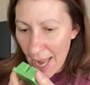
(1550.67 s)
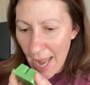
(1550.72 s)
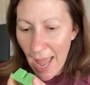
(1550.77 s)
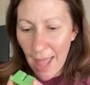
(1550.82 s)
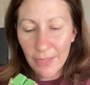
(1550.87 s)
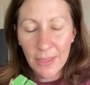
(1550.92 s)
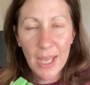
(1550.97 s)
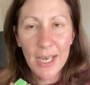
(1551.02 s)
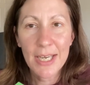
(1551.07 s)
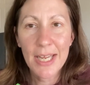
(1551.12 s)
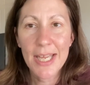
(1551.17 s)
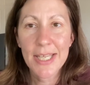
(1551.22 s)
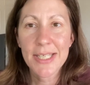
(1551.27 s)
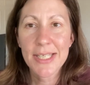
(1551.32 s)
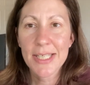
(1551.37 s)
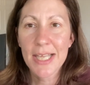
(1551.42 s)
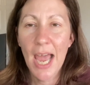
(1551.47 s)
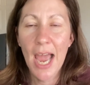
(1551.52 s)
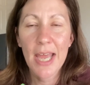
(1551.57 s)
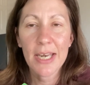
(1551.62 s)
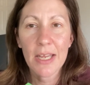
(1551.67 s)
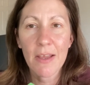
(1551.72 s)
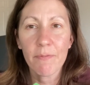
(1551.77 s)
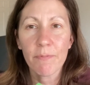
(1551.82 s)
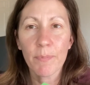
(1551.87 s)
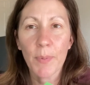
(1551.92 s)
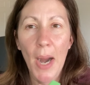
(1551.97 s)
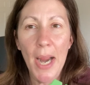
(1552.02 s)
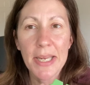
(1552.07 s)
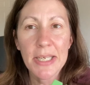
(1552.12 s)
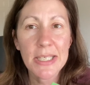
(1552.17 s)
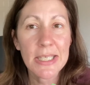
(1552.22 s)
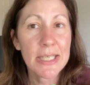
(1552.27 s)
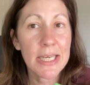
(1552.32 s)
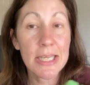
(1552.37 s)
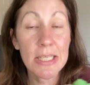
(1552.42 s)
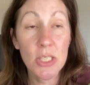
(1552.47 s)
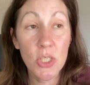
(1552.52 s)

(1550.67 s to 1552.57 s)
And then it's kind of brightened and